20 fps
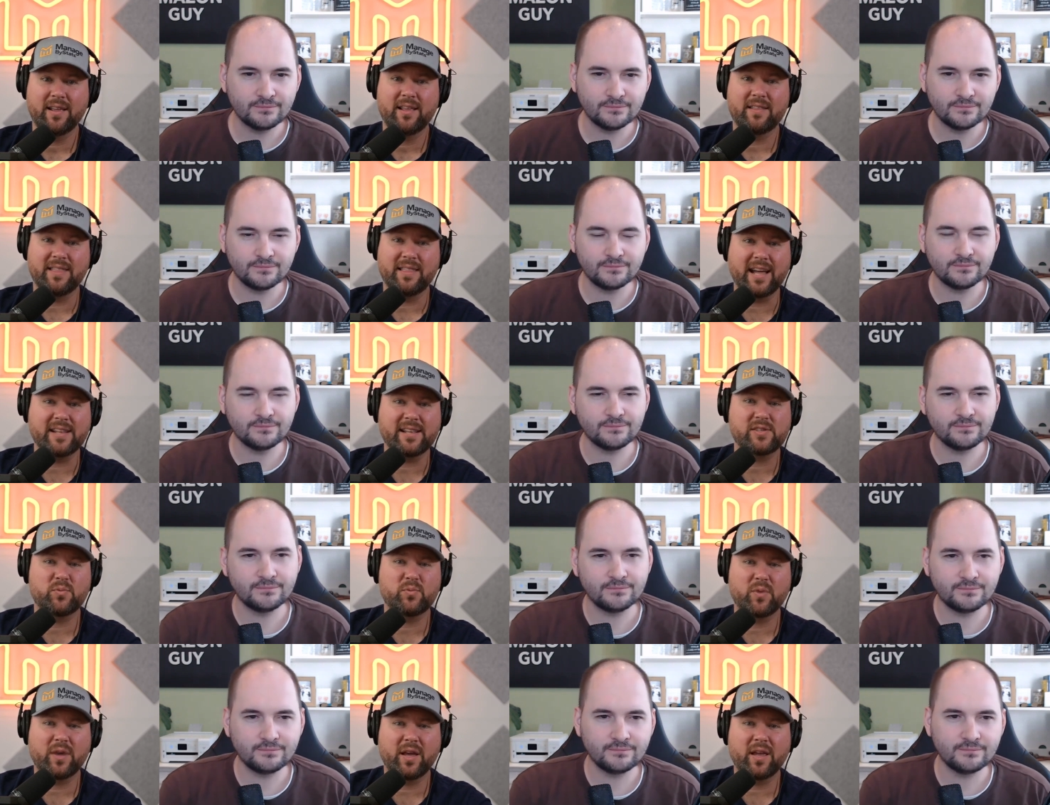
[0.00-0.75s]

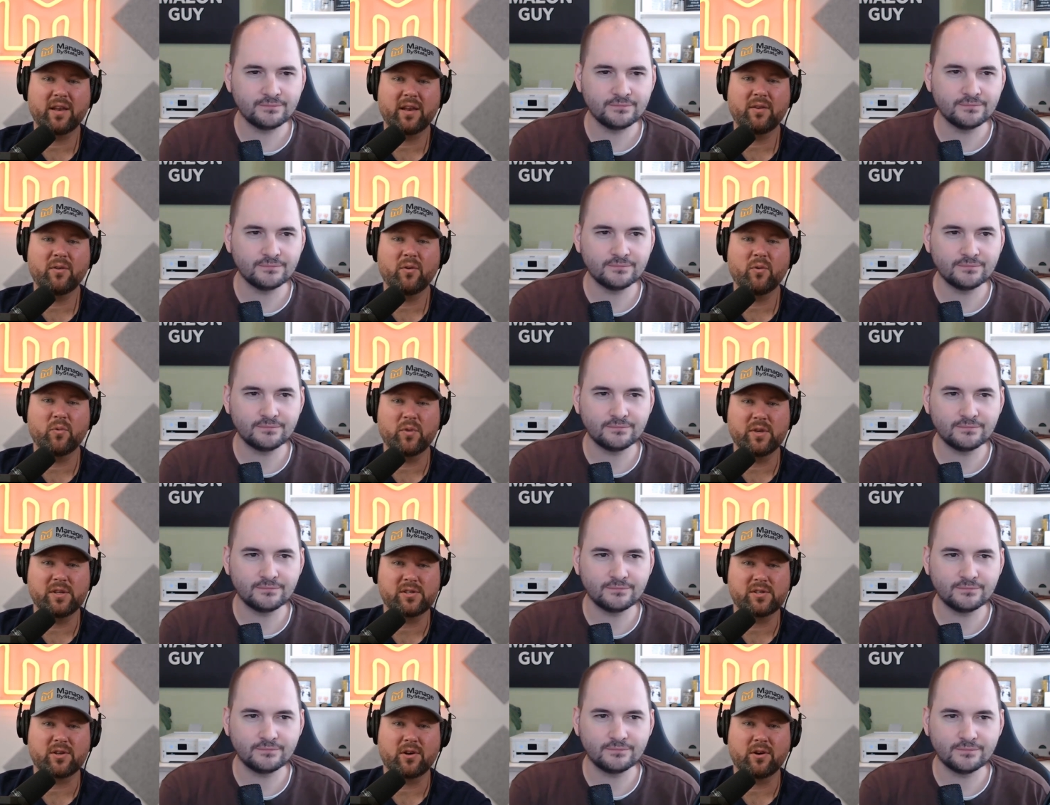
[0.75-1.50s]
Speaker 1: that's when
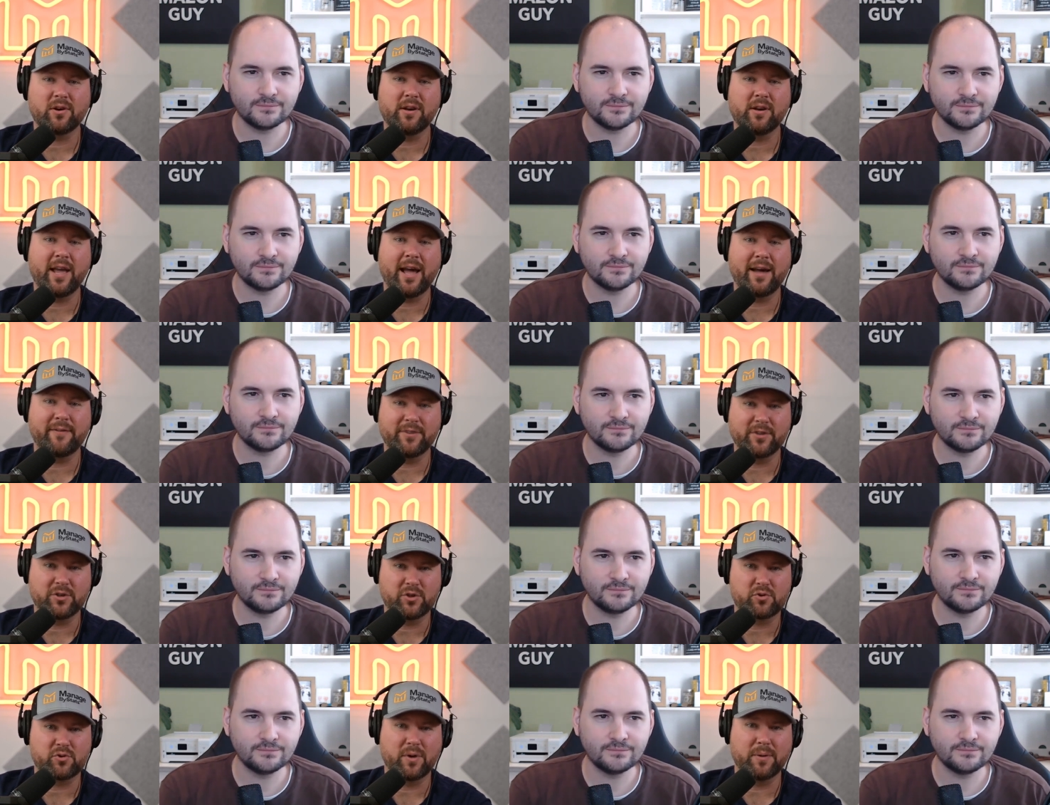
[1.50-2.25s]
we started
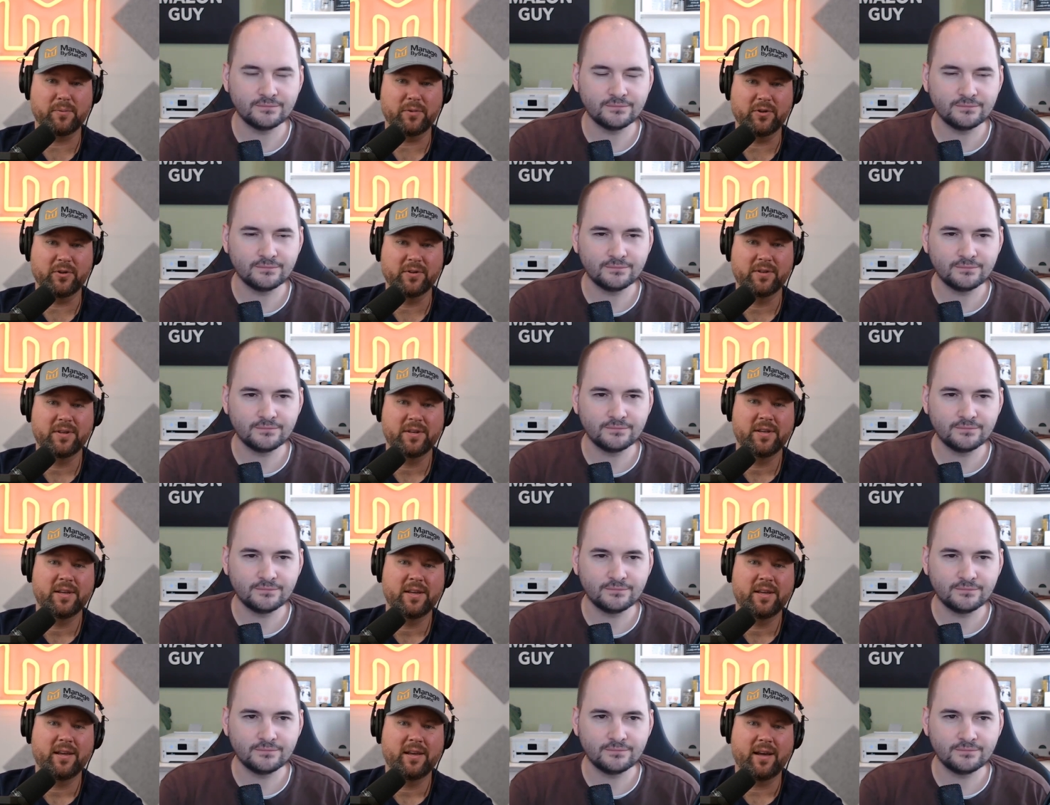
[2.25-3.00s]
having trouble.
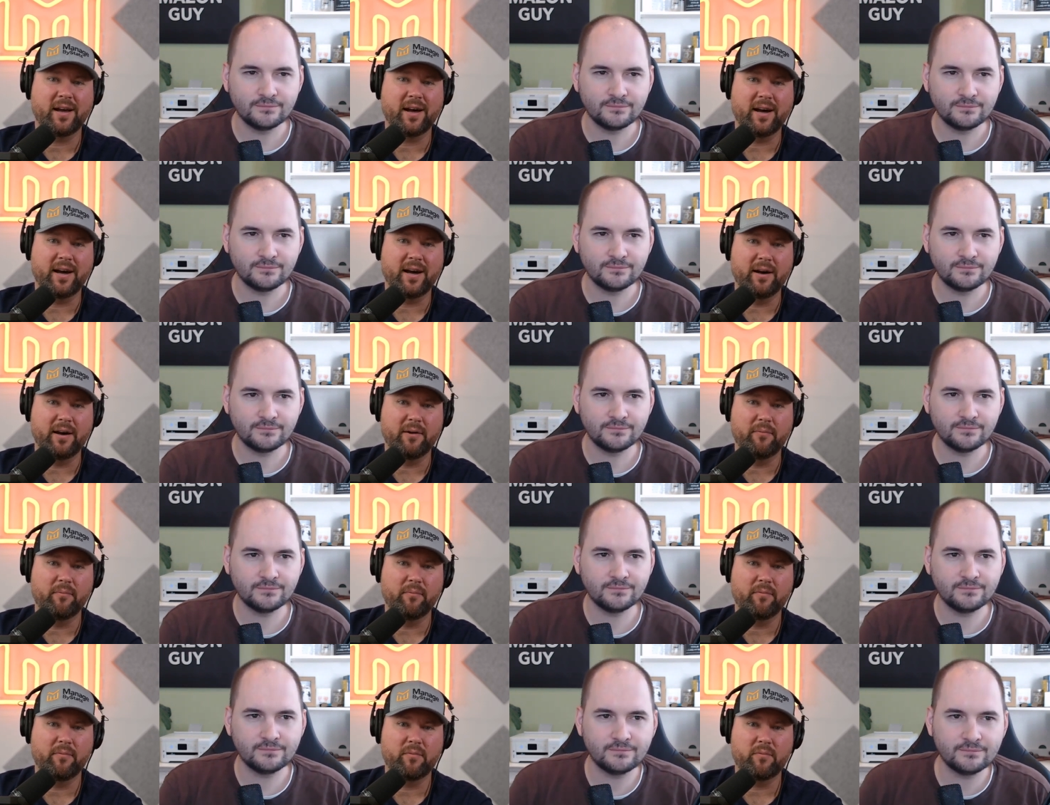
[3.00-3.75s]

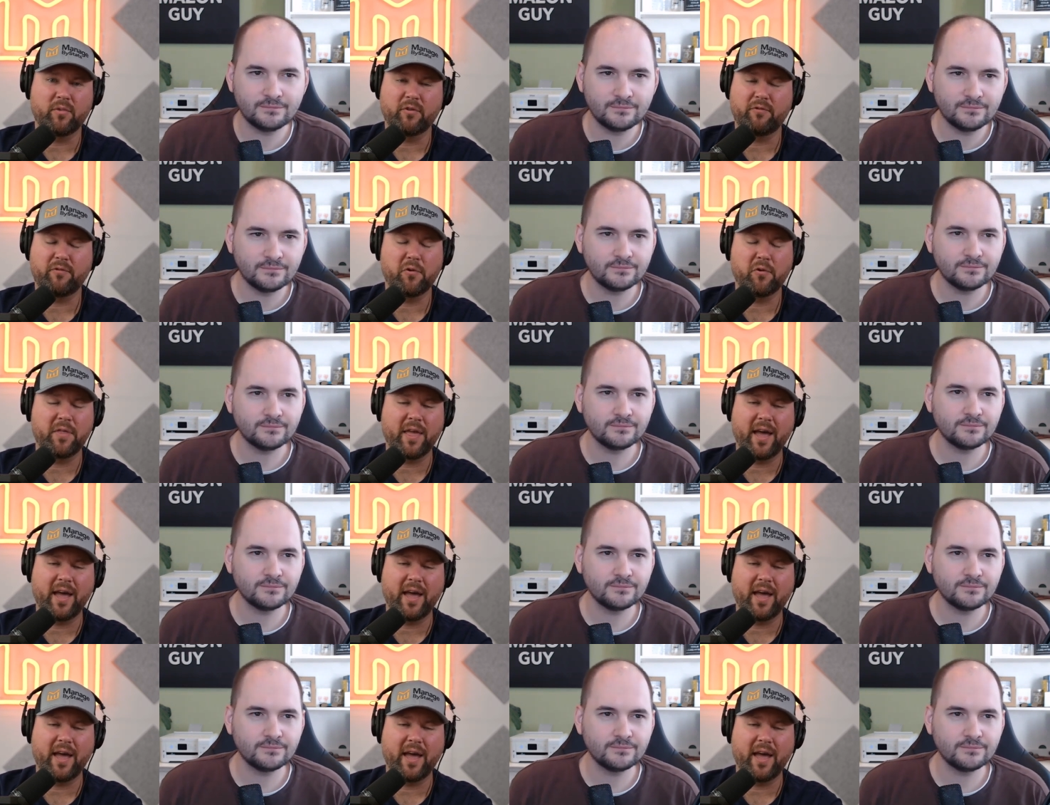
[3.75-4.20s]
Before